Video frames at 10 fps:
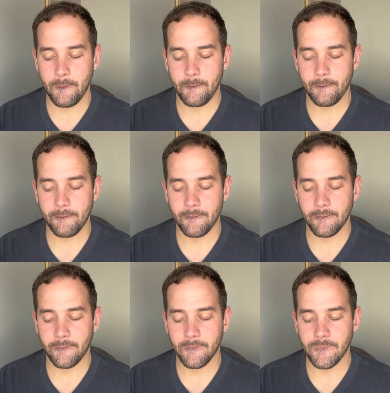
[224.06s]

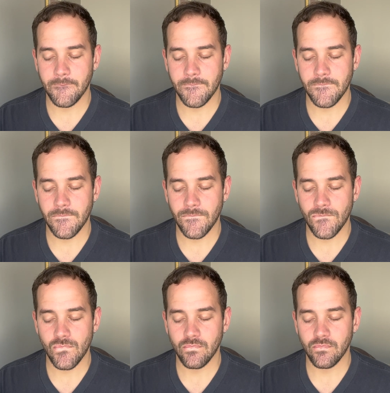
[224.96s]

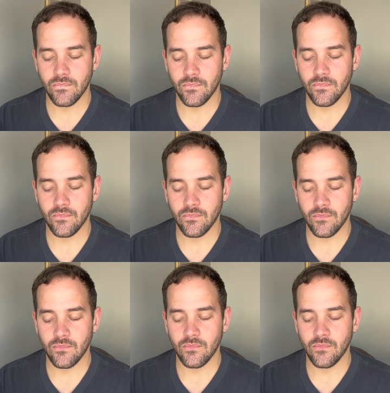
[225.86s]

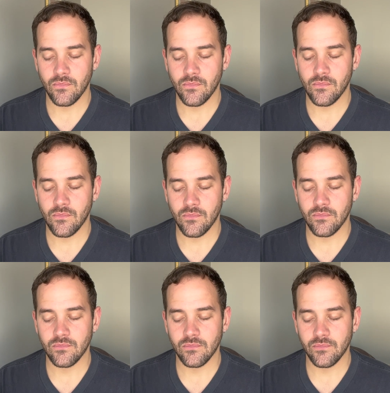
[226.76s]
[no speech]